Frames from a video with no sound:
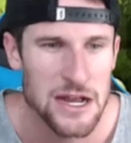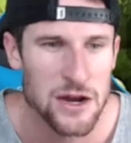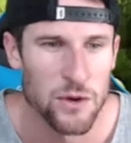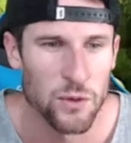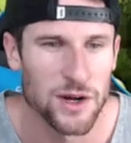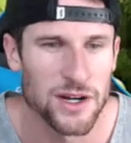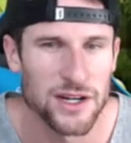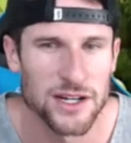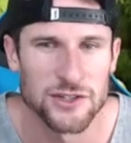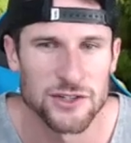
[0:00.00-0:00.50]

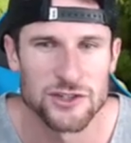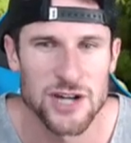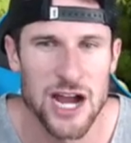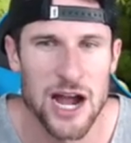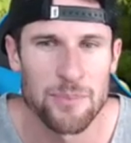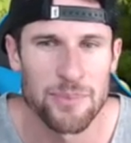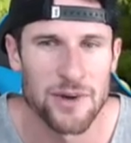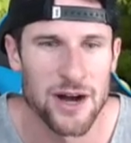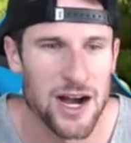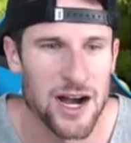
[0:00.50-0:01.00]
We're going to
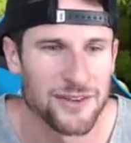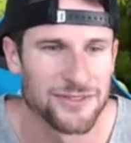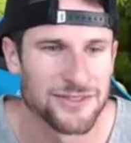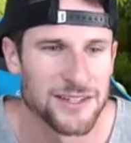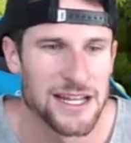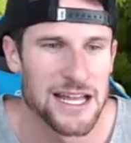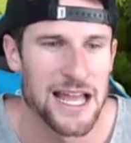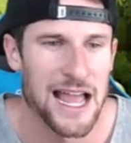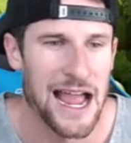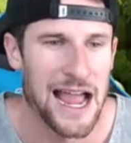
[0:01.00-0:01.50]
drop
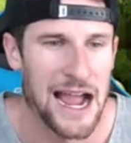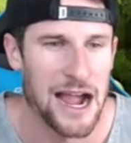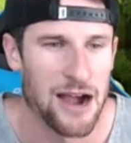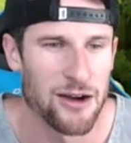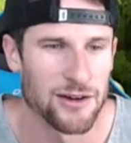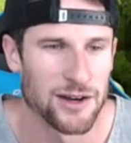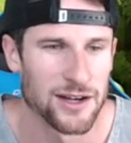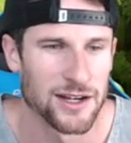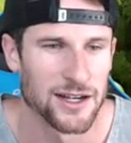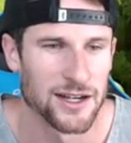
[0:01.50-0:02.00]
off
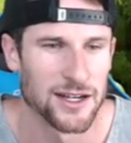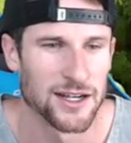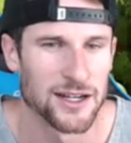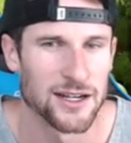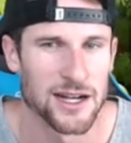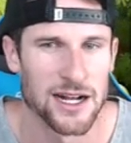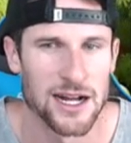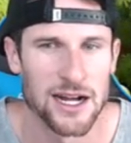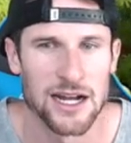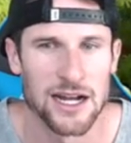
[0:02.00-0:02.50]

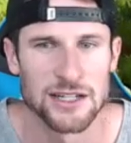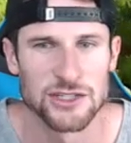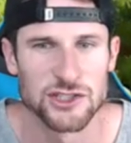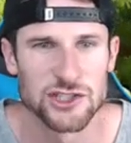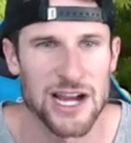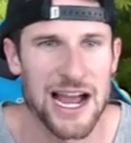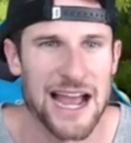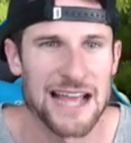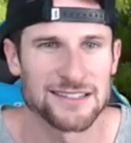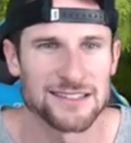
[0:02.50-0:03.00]
our uh,
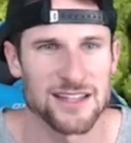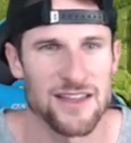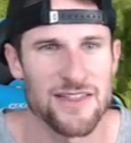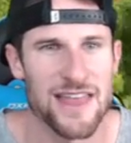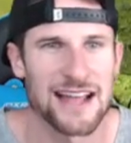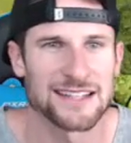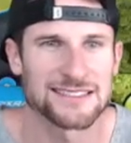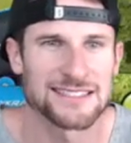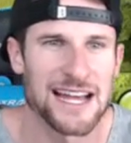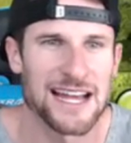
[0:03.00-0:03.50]
Giants on
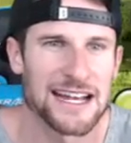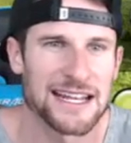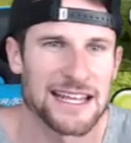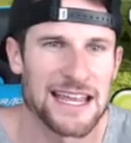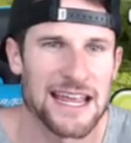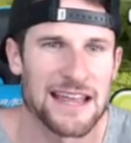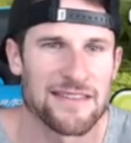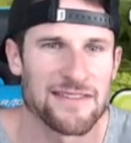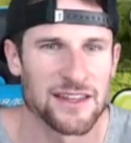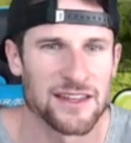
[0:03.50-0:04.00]
that side
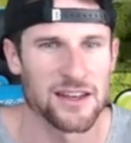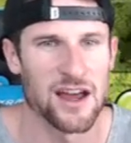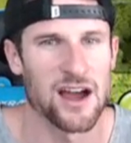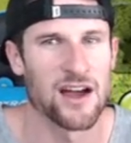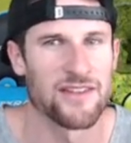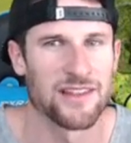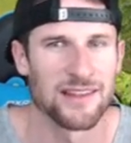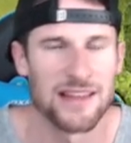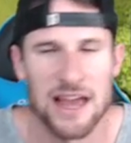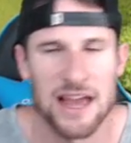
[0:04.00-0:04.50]
again, then
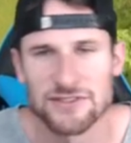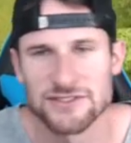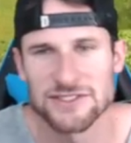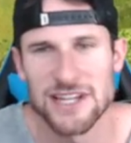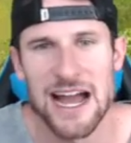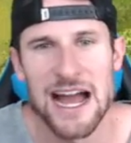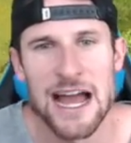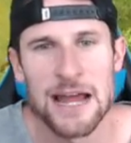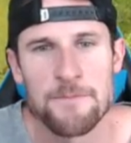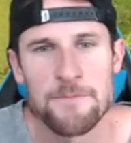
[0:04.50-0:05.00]
on the left
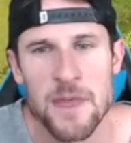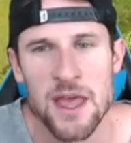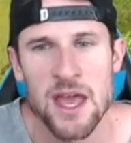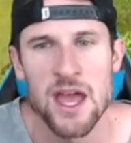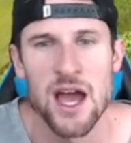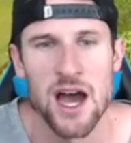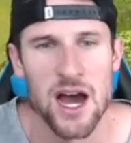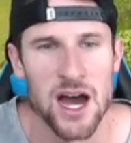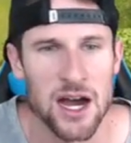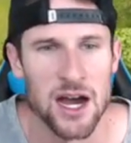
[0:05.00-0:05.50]
side.
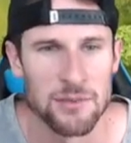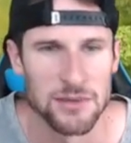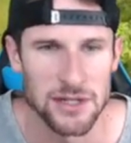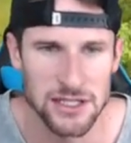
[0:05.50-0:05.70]
Um,